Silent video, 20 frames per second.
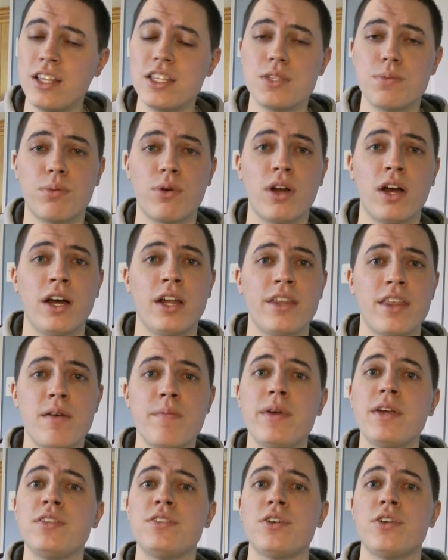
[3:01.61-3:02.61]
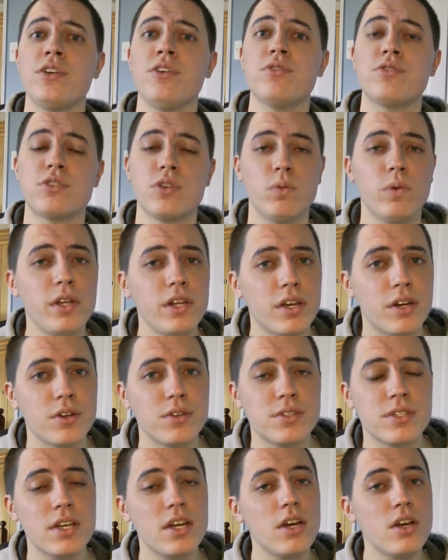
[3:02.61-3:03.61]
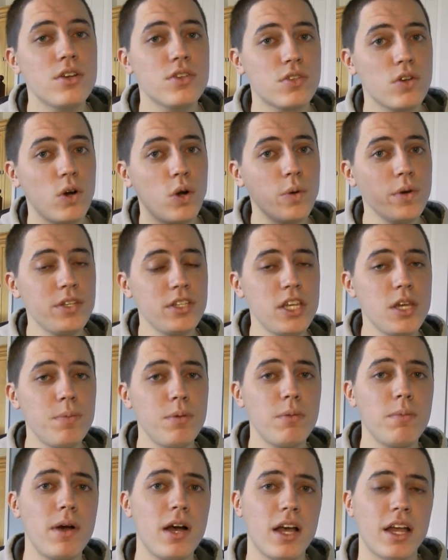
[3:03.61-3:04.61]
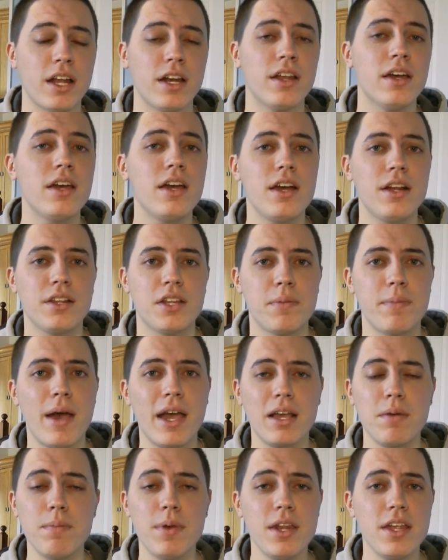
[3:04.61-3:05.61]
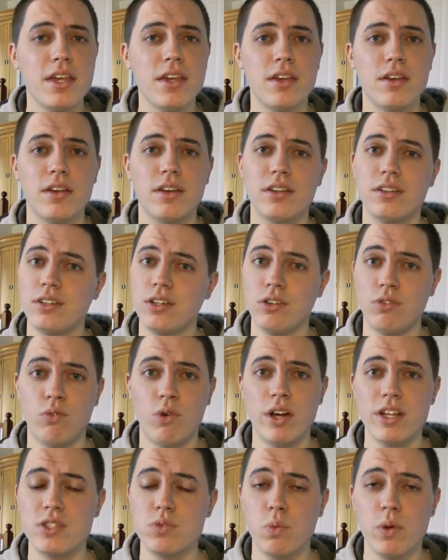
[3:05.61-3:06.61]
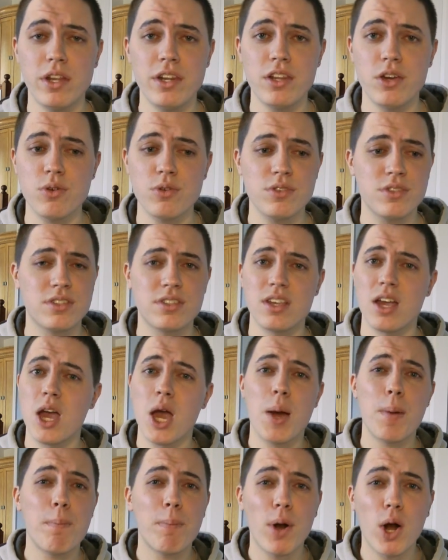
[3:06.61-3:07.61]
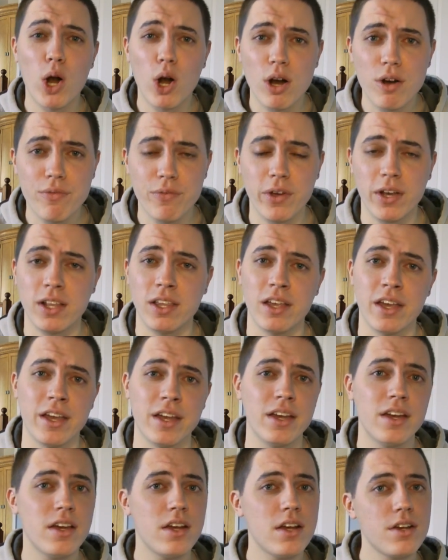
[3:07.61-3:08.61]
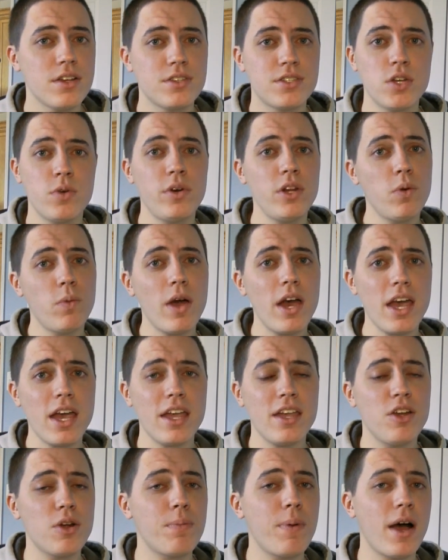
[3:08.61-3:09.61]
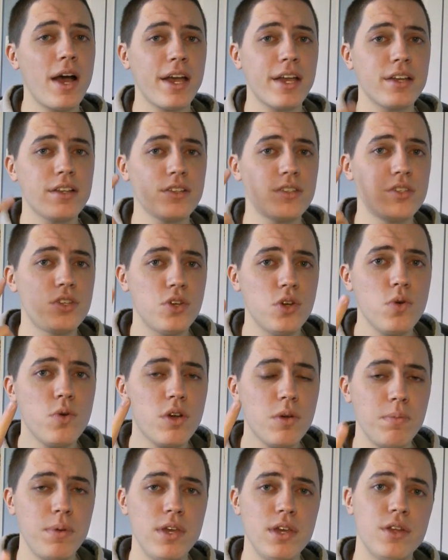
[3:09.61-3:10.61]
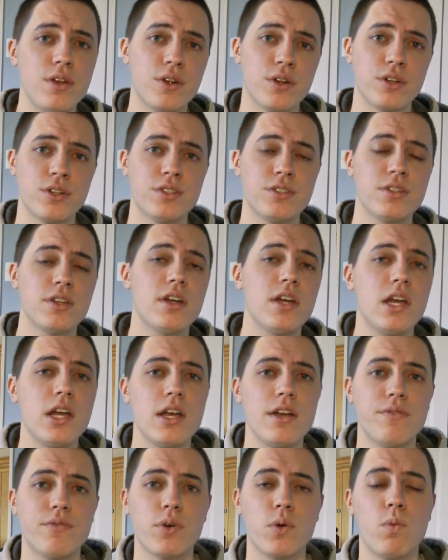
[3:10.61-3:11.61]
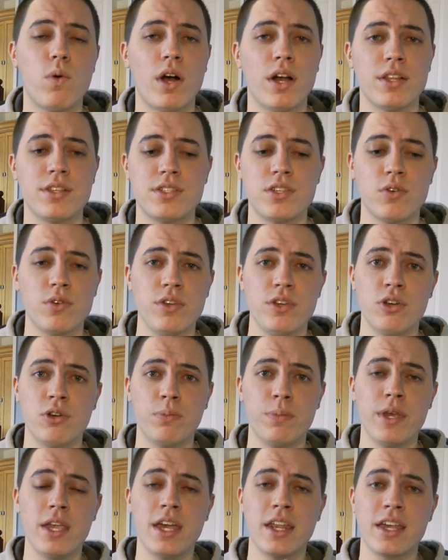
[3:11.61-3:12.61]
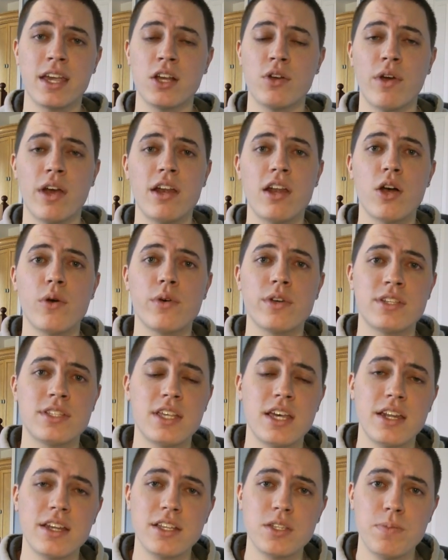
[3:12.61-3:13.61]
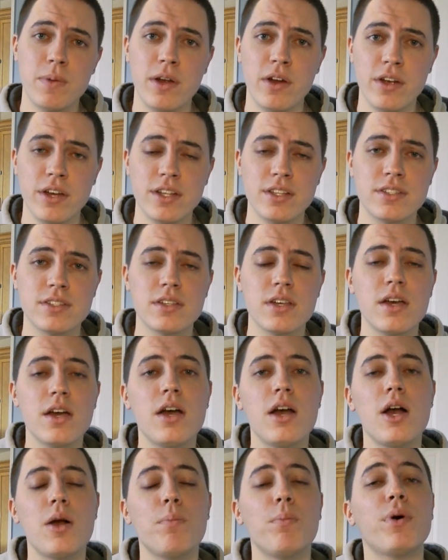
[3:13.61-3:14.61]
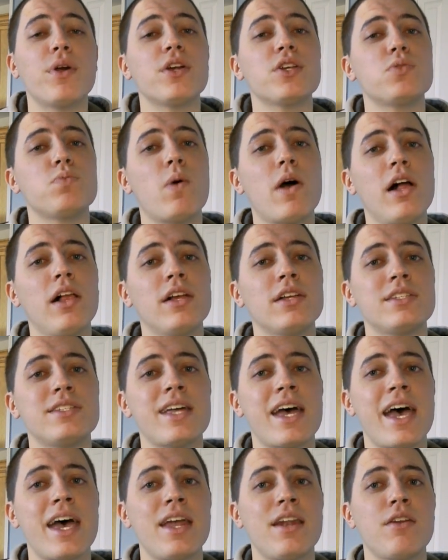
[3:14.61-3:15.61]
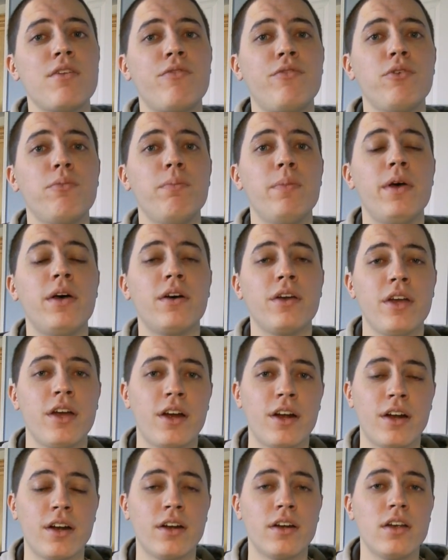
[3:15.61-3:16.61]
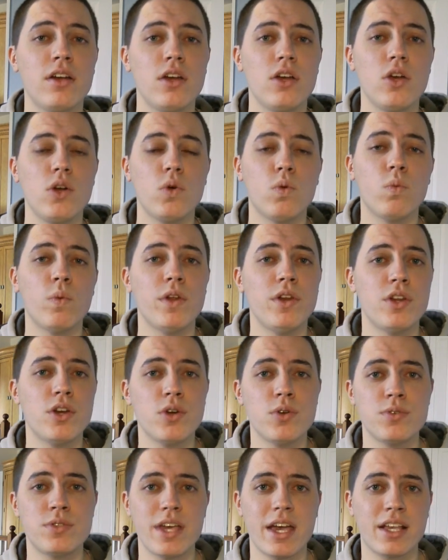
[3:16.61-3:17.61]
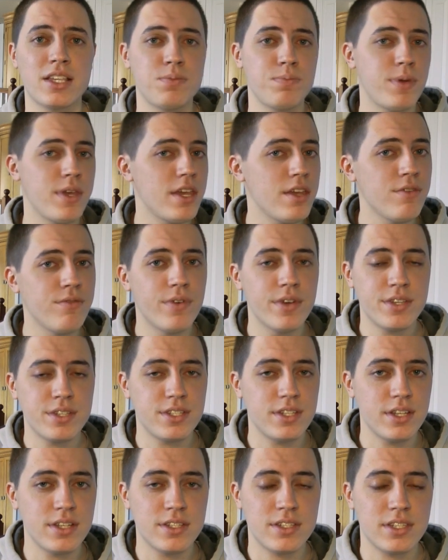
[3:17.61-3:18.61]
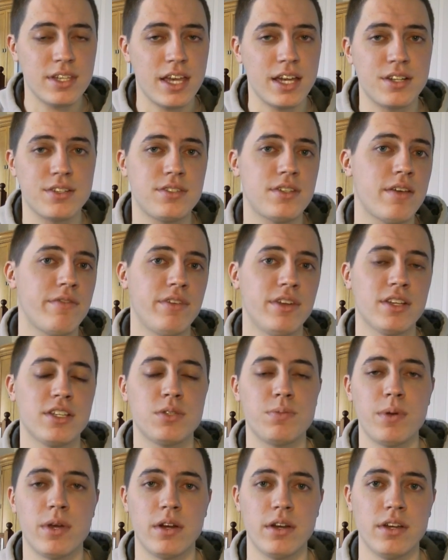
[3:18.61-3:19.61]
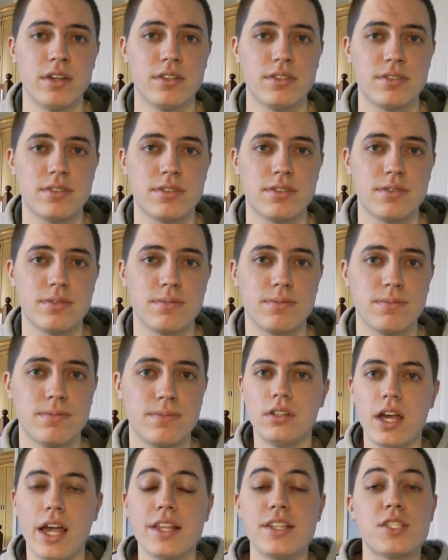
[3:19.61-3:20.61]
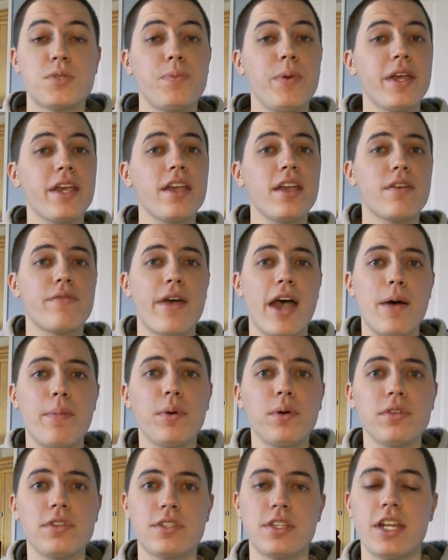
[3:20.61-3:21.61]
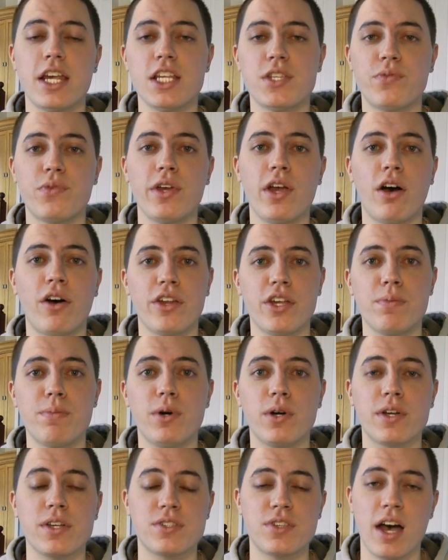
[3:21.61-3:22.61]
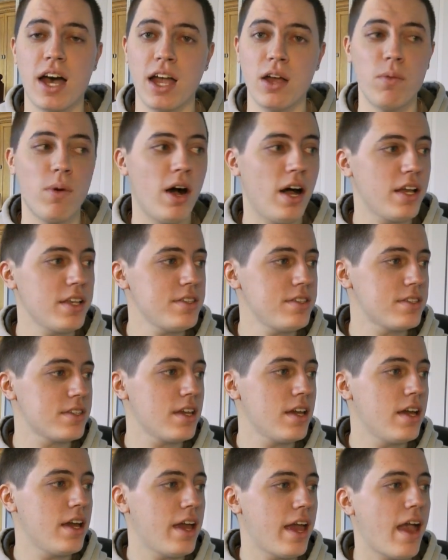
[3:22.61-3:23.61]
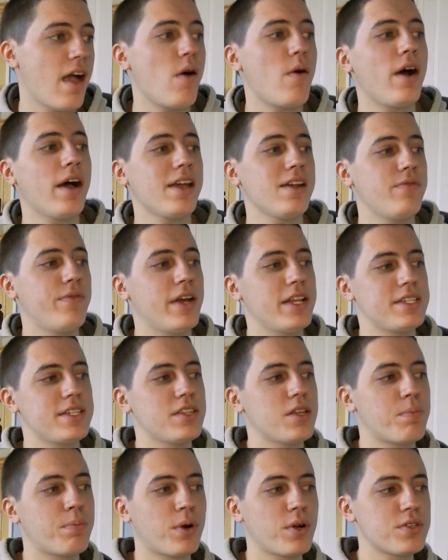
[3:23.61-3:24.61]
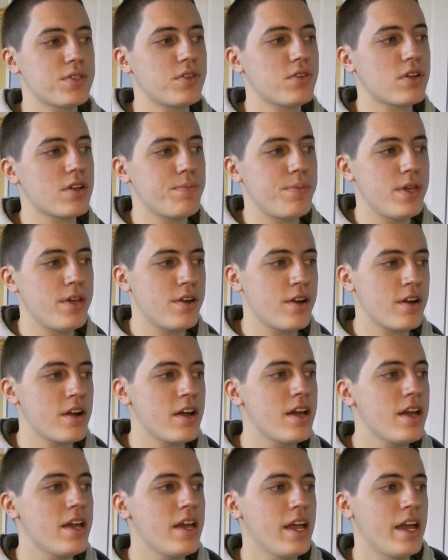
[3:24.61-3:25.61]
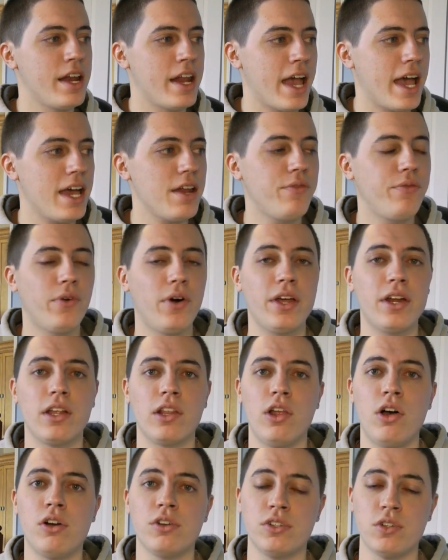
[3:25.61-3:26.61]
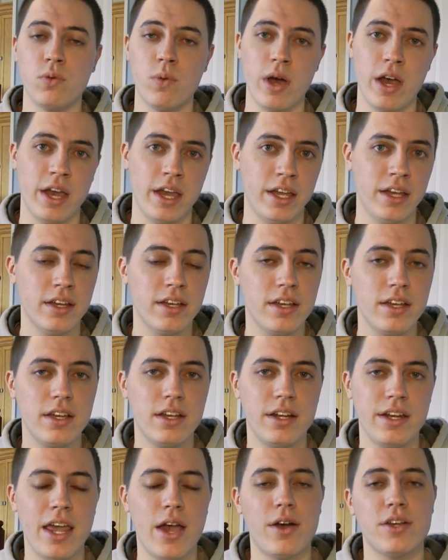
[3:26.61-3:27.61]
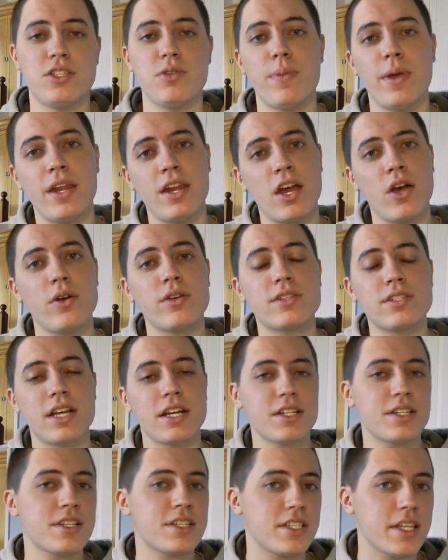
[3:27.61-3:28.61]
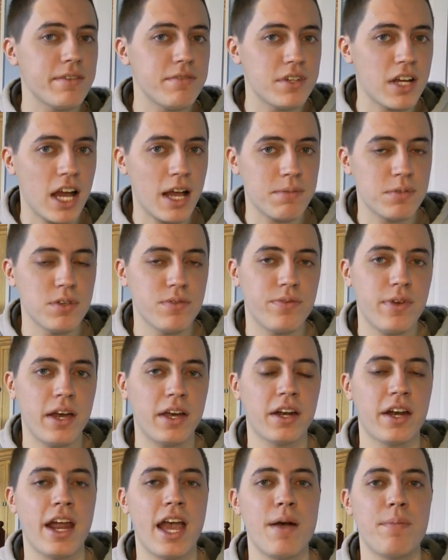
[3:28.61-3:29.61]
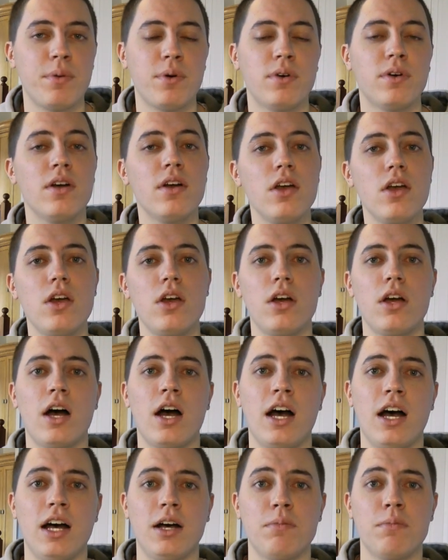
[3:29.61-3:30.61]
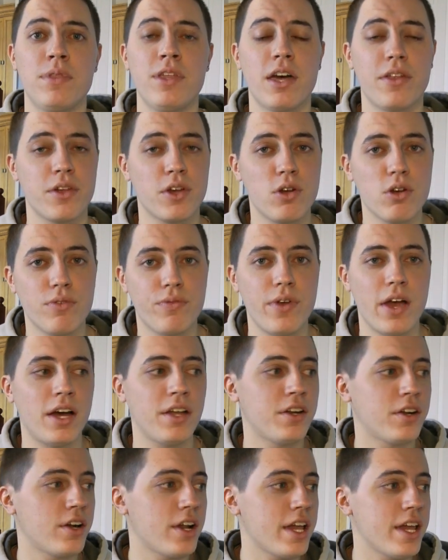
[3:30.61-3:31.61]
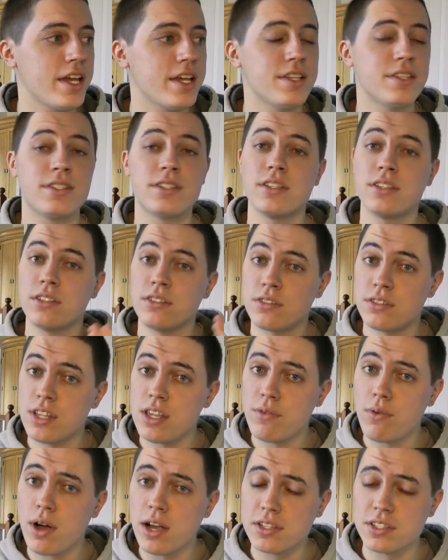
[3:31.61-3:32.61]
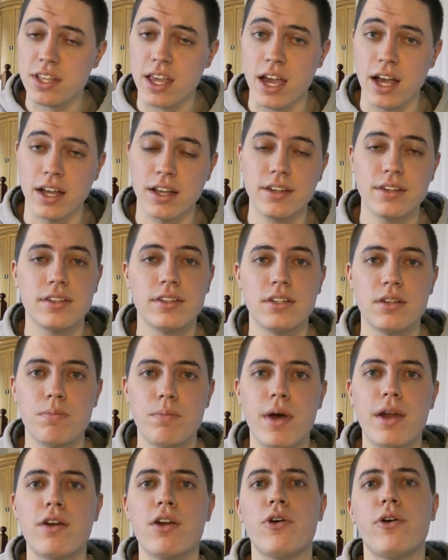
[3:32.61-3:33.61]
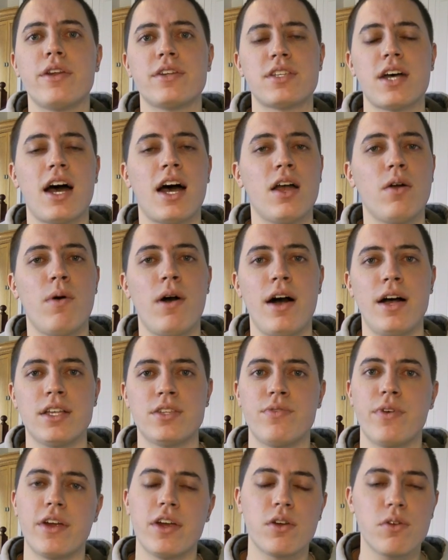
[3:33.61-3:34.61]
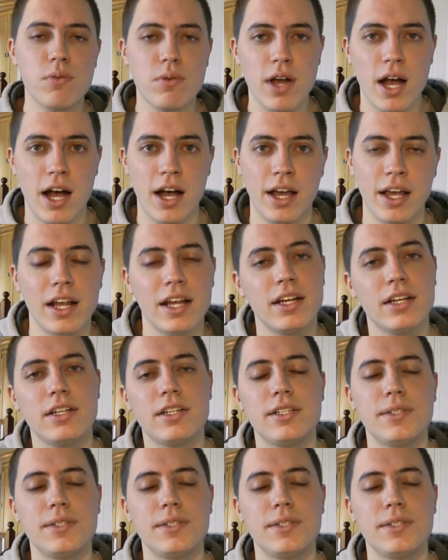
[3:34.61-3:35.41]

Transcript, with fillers: Inspiron, that means you're used to Windows. So always keep in mind, the Mac Mini runs Windows perfectly. So in a way, you're buying two computers for one. So you'll be getting a great OS 10 experience, but as well as that familiar Windows XP Vista slash 7 experience. And speaking of Apple, today's free audiobook is iWoz how I invented the personal computer and had fun along the way. Now, as you may know, it's not just Steve Jobs who founded Apple. Um, the other co-founder is Steve Wozniak, better known as iWoz. Very cool guy.